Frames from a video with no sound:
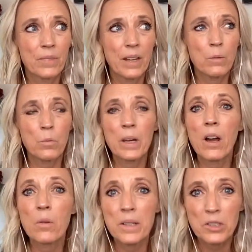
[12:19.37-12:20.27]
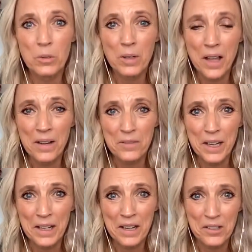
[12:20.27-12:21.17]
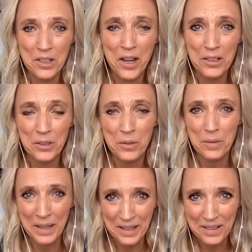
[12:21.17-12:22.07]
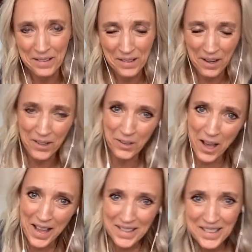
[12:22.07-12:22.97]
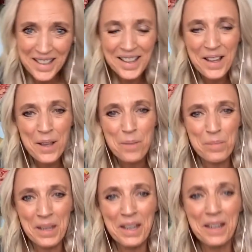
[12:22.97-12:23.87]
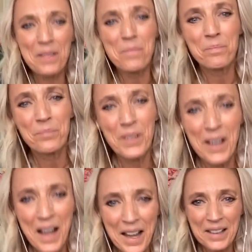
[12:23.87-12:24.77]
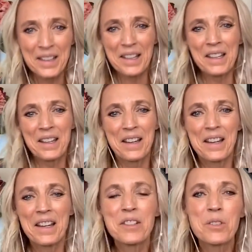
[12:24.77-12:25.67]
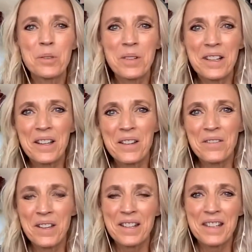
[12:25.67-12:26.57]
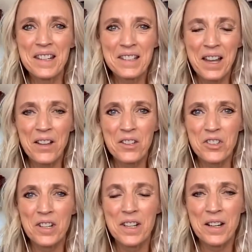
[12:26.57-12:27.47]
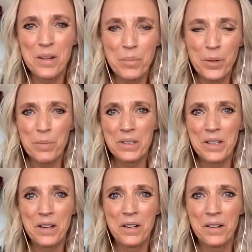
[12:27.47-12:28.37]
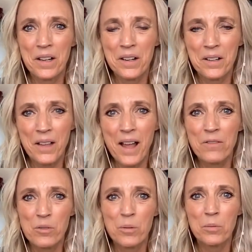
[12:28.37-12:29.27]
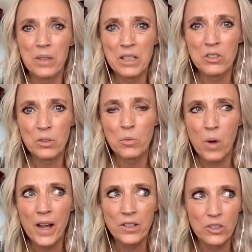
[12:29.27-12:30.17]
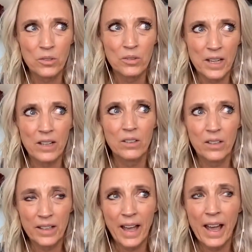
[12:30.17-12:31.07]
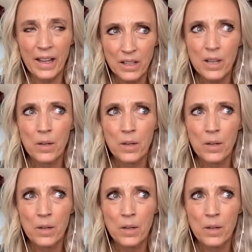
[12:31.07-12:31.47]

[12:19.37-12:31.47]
and we always do a lot of taking stock, don't we? Our lot being highly intuitive and intelligent and on purpose in our in our lives we really do want to take a look at